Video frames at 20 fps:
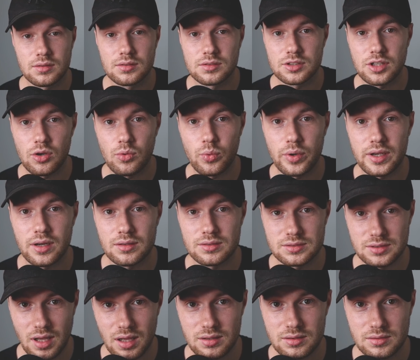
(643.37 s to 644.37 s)
So we are
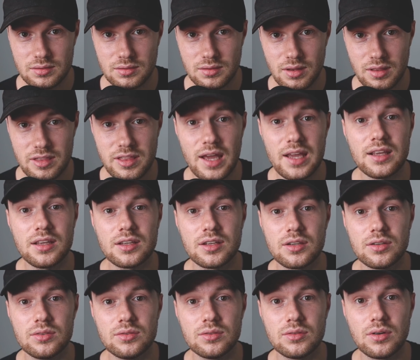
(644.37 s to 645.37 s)
done. Thank
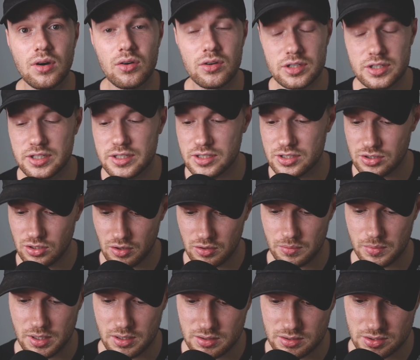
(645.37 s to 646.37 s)
you, honestly, so
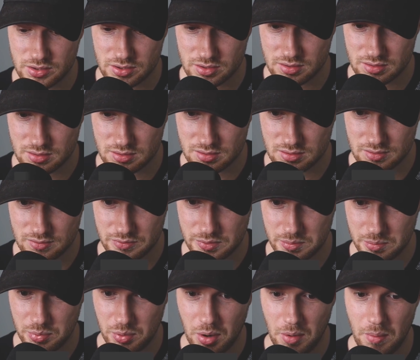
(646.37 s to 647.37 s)
much
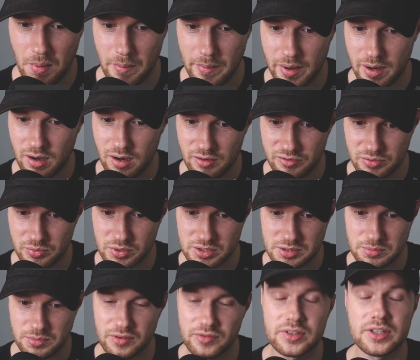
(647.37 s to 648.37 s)
from the bottom of my heart for
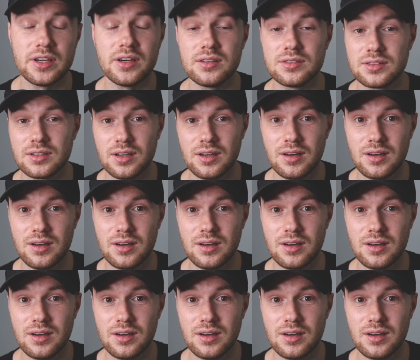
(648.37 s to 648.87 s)
watching my videos.